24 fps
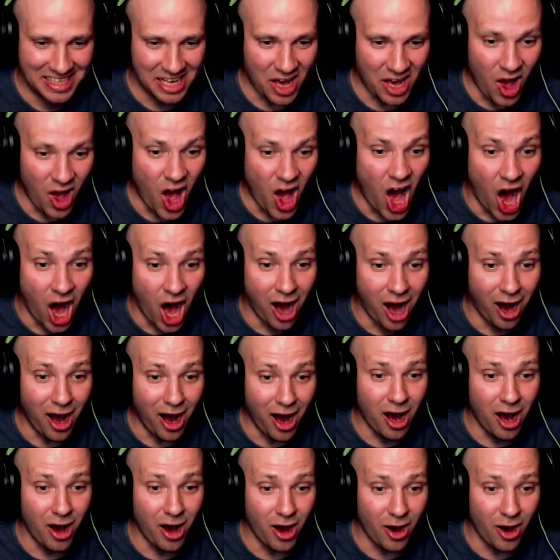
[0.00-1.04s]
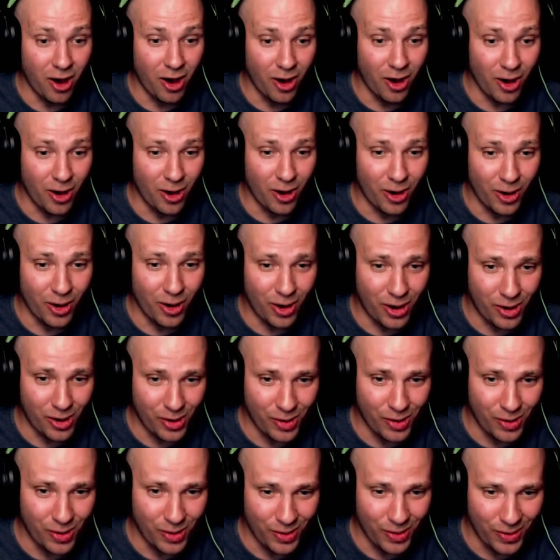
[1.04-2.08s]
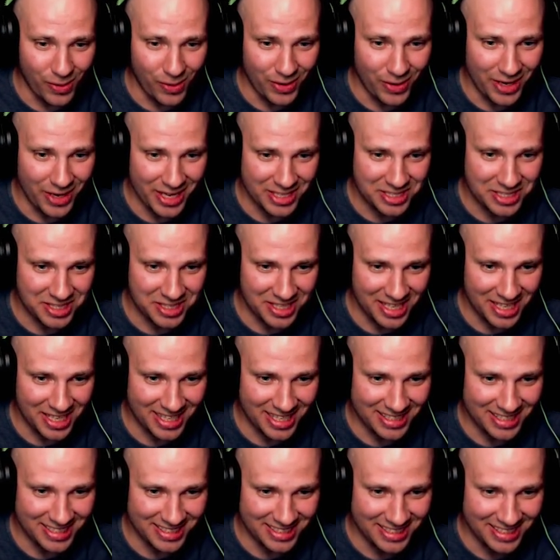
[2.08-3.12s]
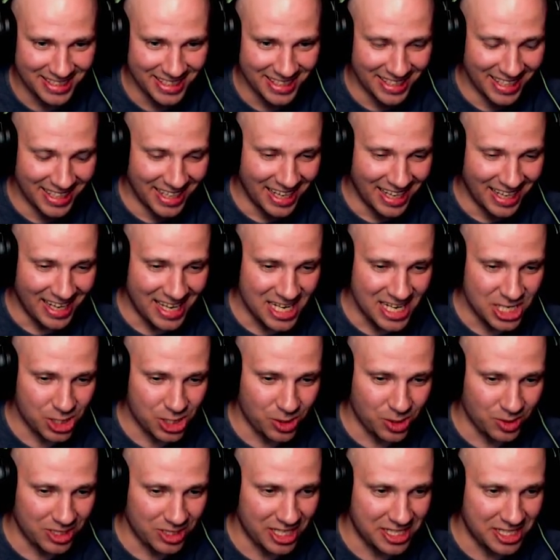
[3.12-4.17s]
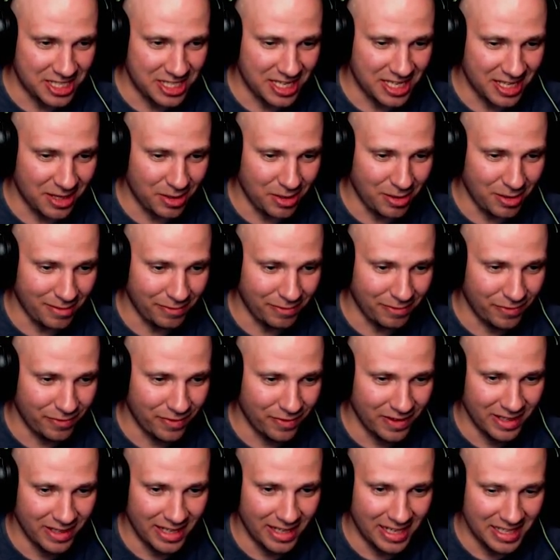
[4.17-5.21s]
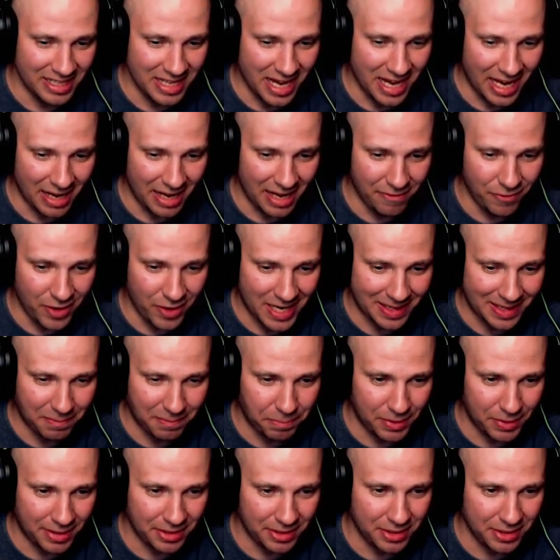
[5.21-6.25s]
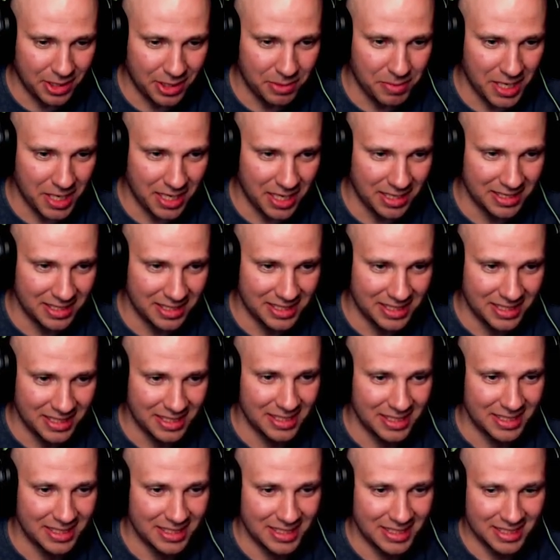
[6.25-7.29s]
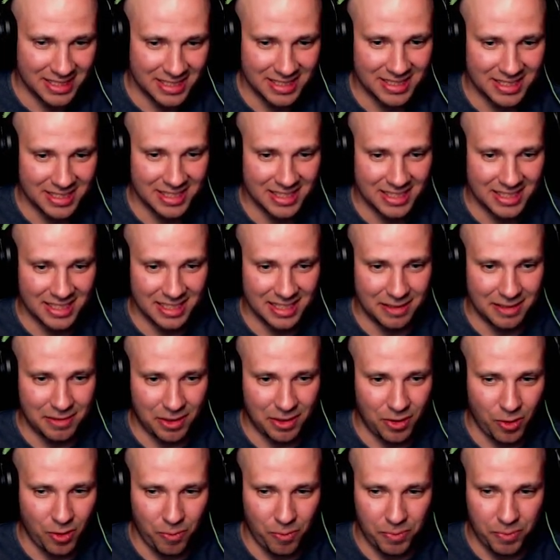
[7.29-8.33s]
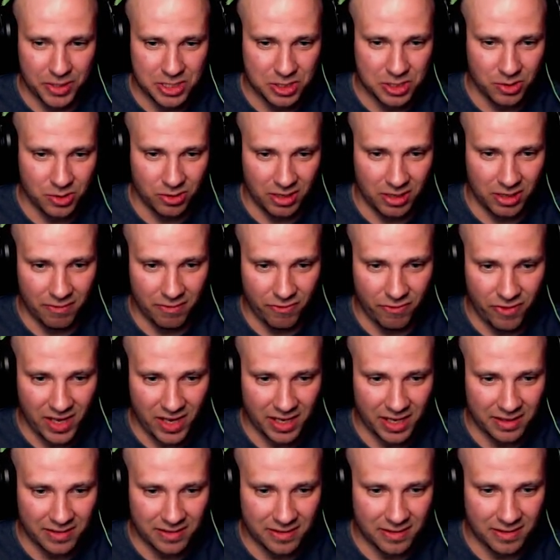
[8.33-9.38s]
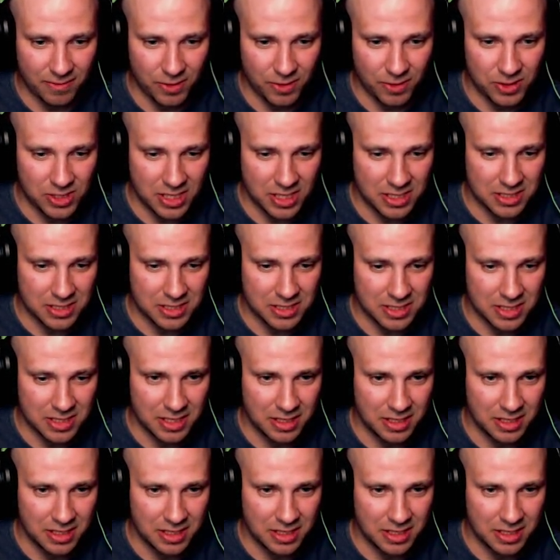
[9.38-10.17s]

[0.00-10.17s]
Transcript: oh! He's dead. I shot his head off and I have rat blood on me. Hope it's not infected. What's this?